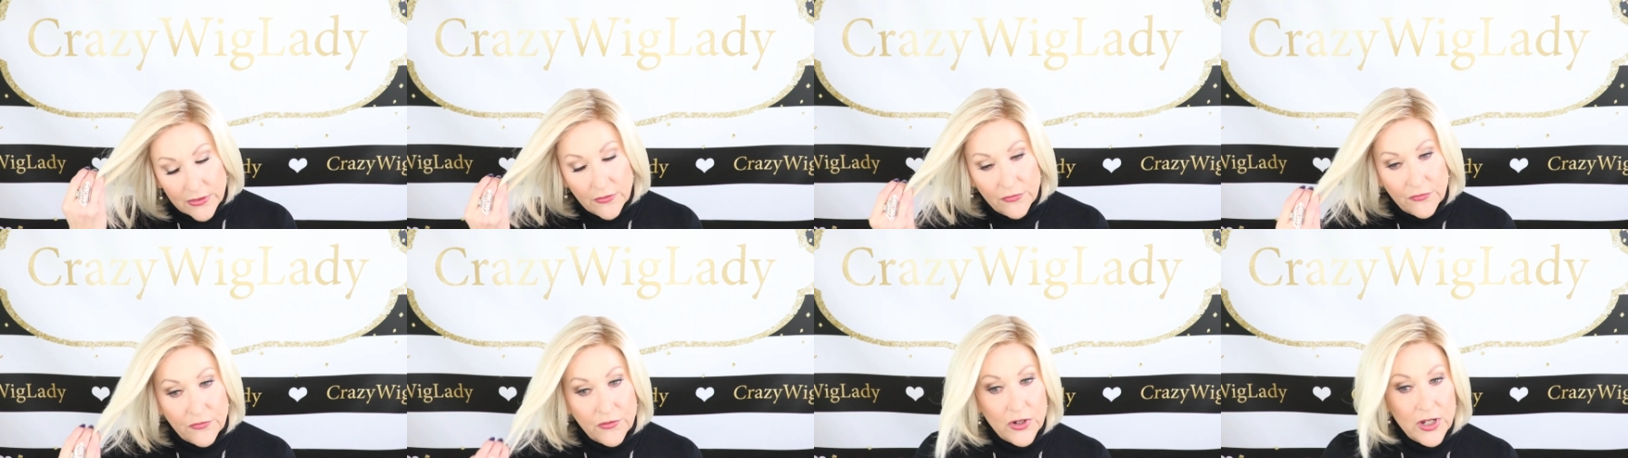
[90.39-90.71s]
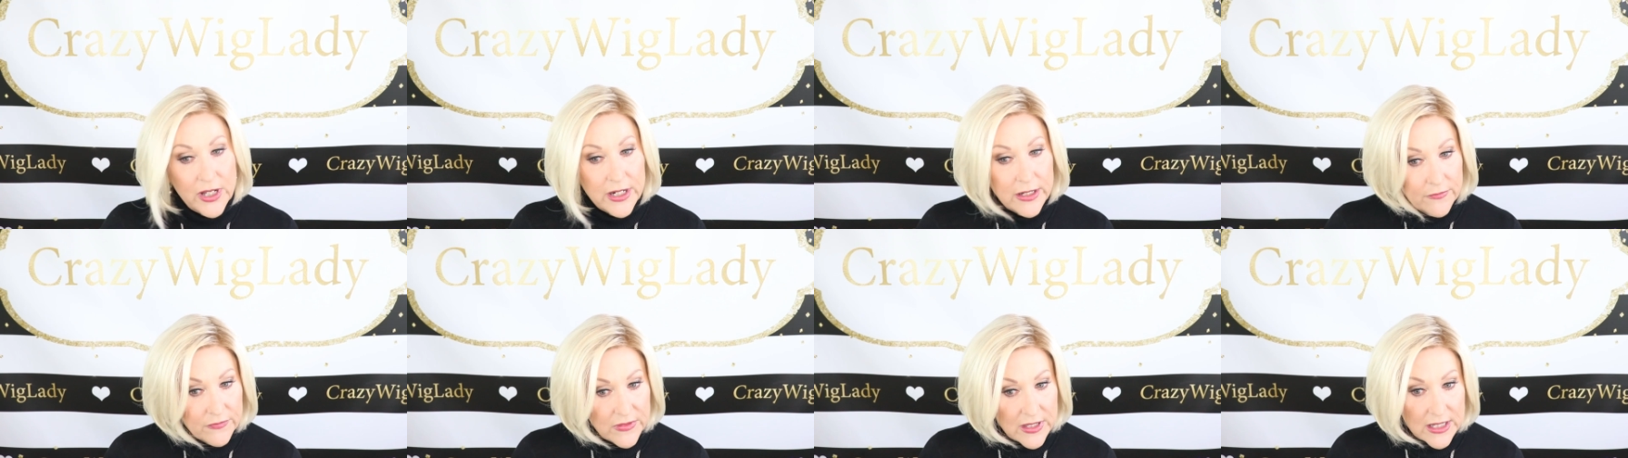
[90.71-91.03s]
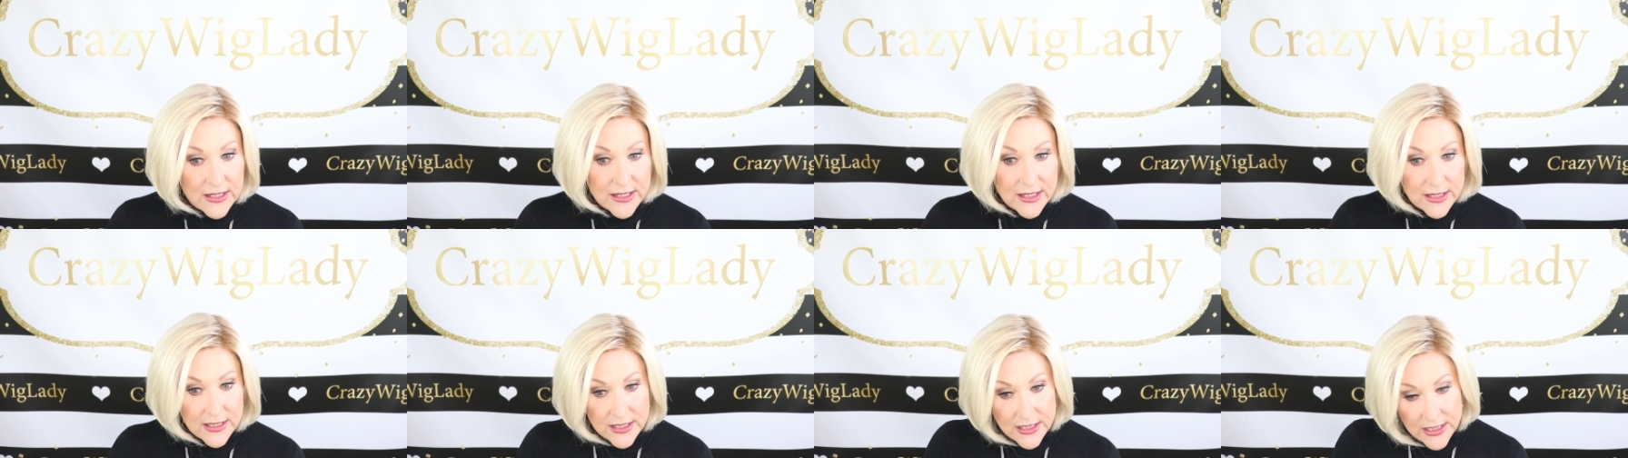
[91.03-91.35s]
The front of
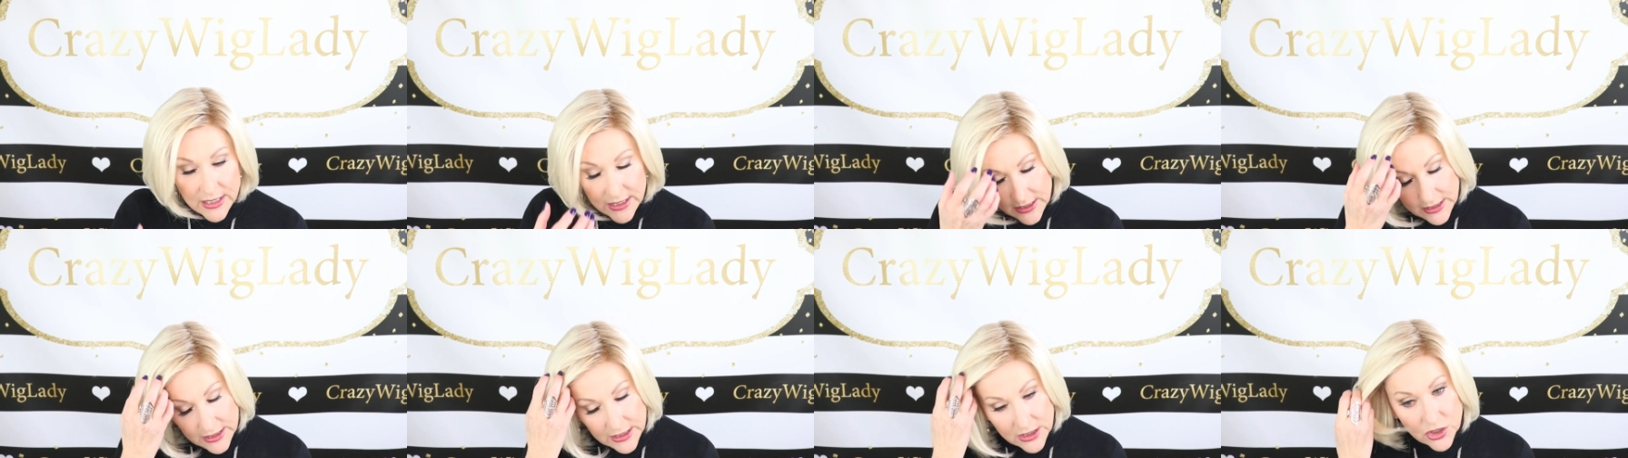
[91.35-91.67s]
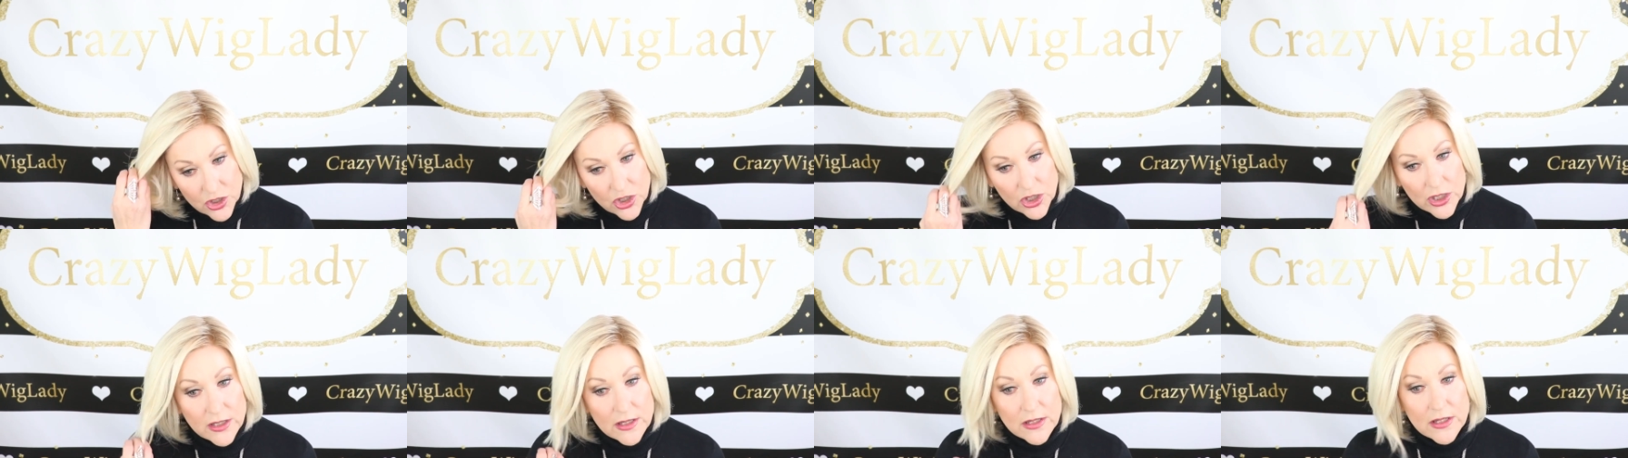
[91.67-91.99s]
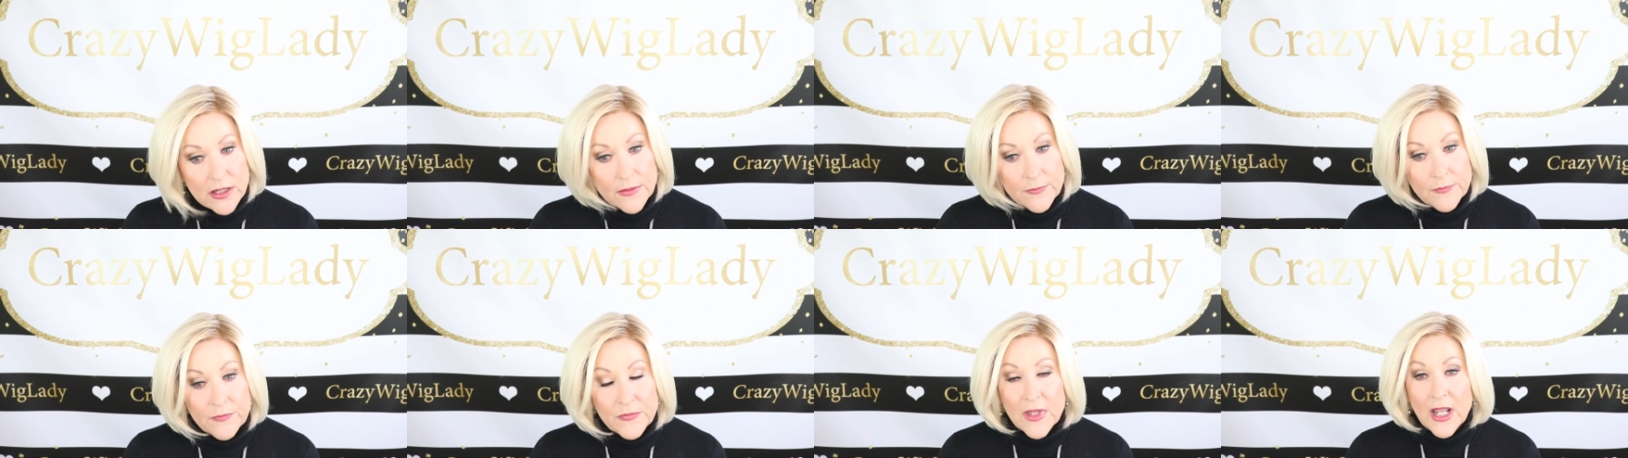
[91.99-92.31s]
this is ten
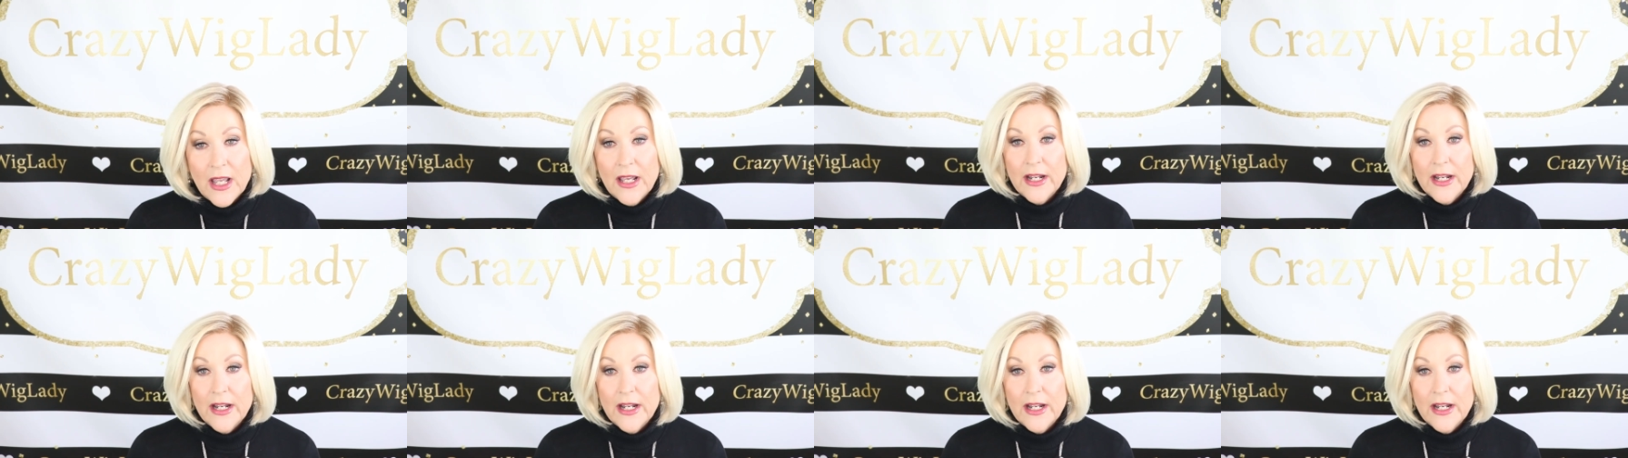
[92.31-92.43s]
inches.